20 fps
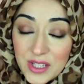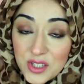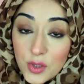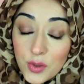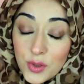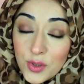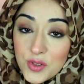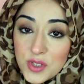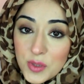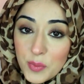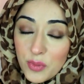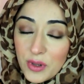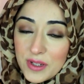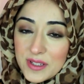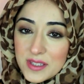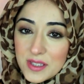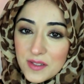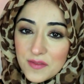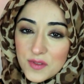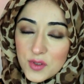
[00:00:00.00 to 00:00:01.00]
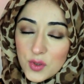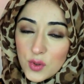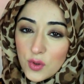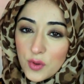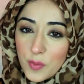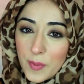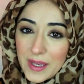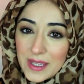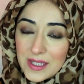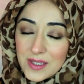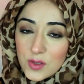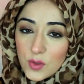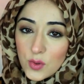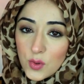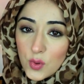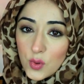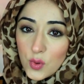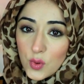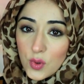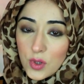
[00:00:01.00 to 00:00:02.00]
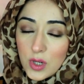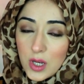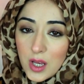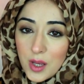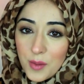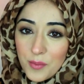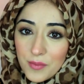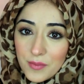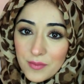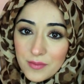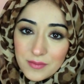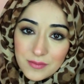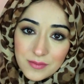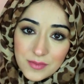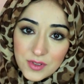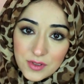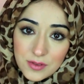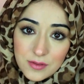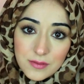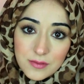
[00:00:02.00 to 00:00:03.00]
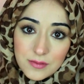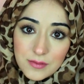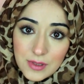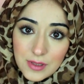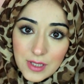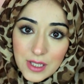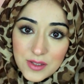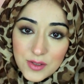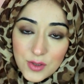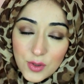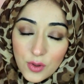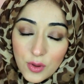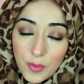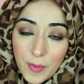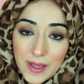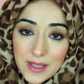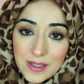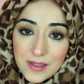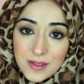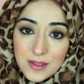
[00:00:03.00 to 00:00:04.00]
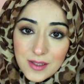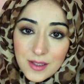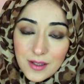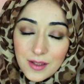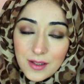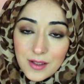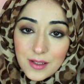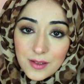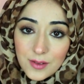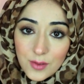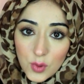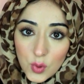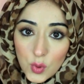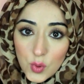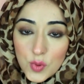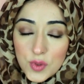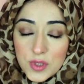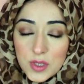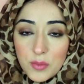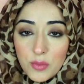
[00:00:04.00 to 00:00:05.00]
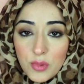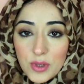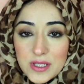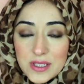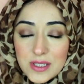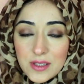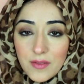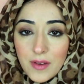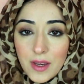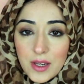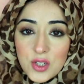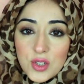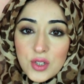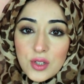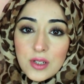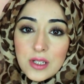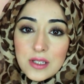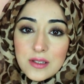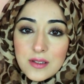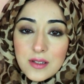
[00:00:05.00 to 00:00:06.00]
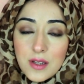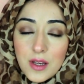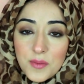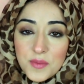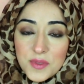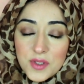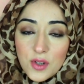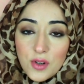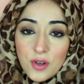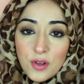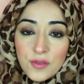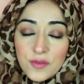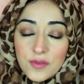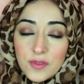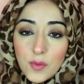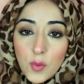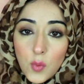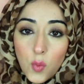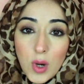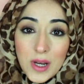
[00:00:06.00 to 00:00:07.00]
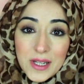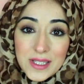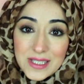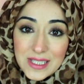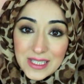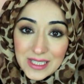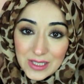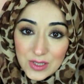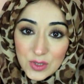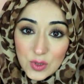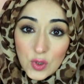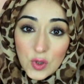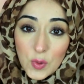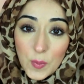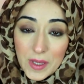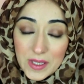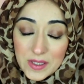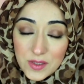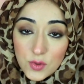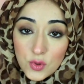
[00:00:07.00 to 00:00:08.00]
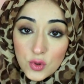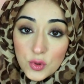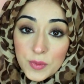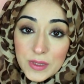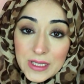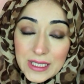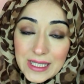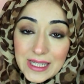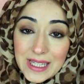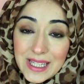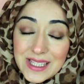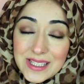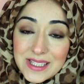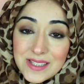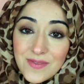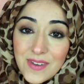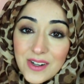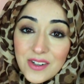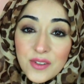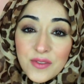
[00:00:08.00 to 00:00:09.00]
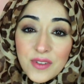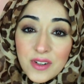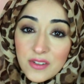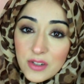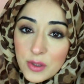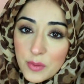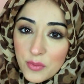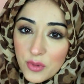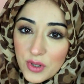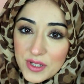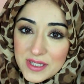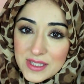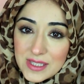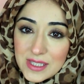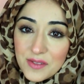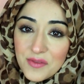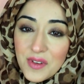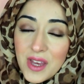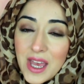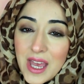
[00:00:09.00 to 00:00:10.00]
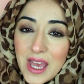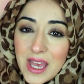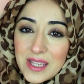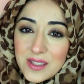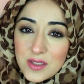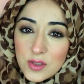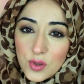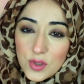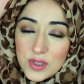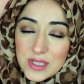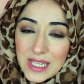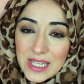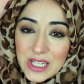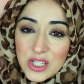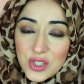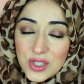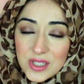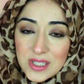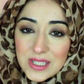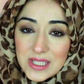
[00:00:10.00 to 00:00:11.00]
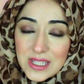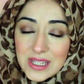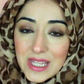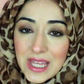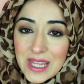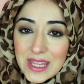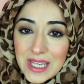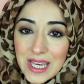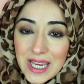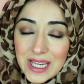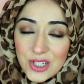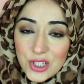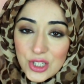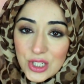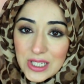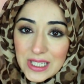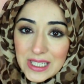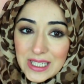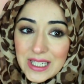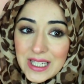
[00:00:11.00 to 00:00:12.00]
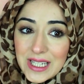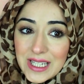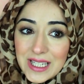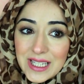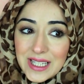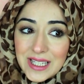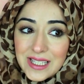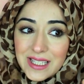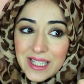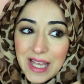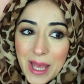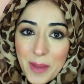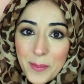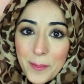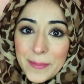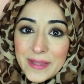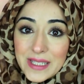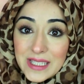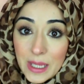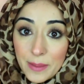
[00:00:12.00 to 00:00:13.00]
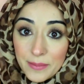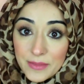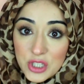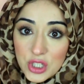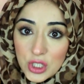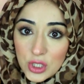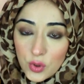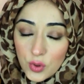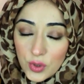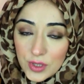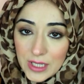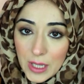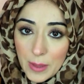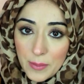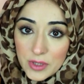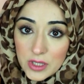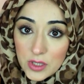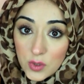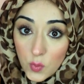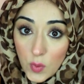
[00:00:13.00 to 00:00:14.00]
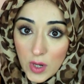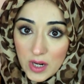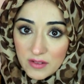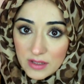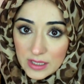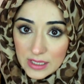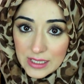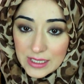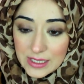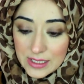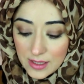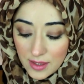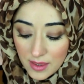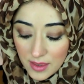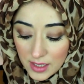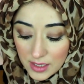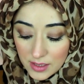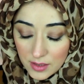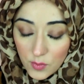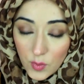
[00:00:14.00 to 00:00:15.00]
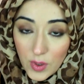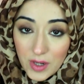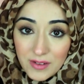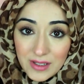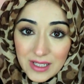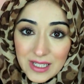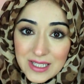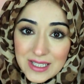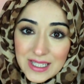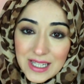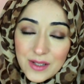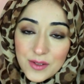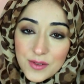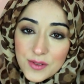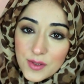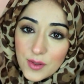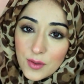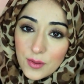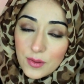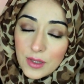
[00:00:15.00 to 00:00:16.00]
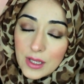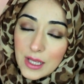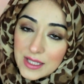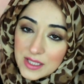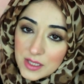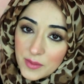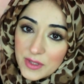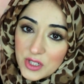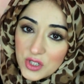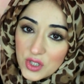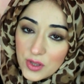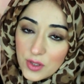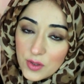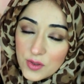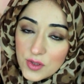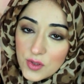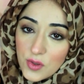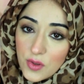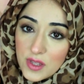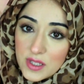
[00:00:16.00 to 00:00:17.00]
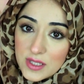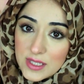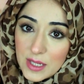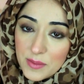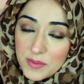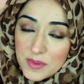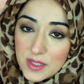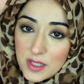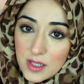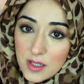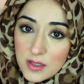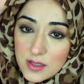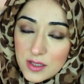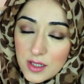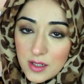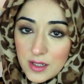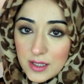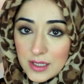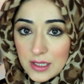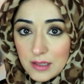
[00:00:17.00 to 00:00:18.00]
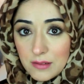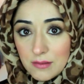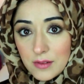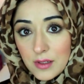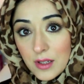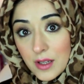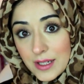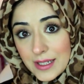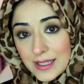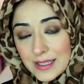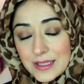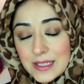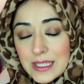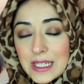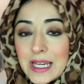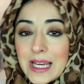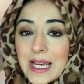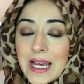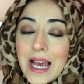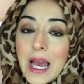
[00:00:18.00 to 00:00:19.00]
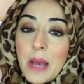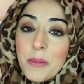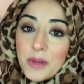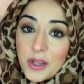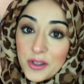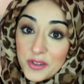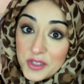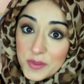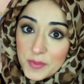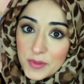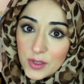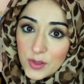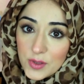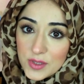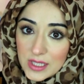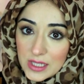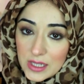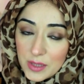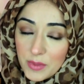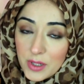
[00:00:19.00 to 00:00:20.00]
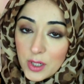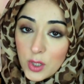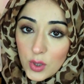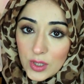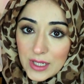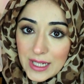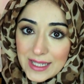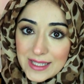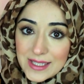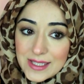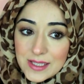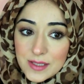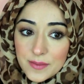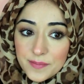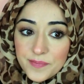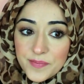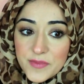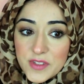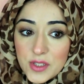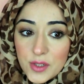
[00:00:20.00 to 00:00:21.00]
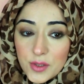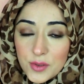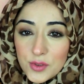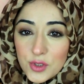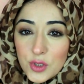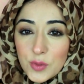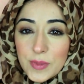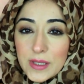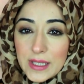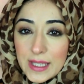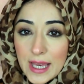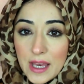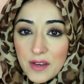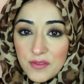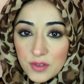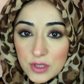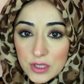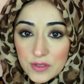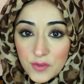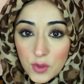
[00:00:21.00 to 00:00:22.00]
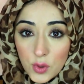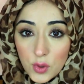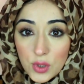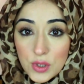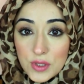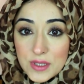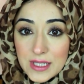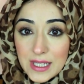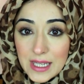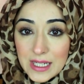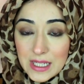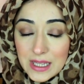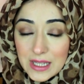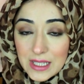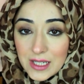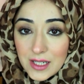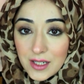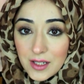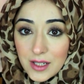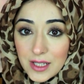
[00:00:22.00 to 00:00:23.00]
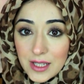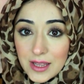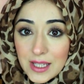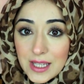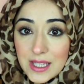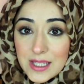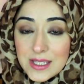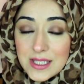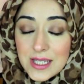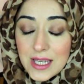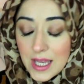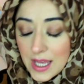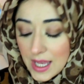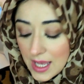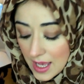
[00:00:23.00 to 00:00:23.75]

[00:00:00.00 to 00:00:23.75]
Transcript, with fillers: don't use abrasive toothpaste or a toothpaste that can cause abrasive action in terms of whitening toothpaste. Normally that's very, very abrasive. It's got agents in there that actually can be damaging your enamel and wearing it thin and wearing it down. So as I mentioned, those toothy tabs that I liked, I'm going to be using them a lot less. So do be careful if you're using anything like that,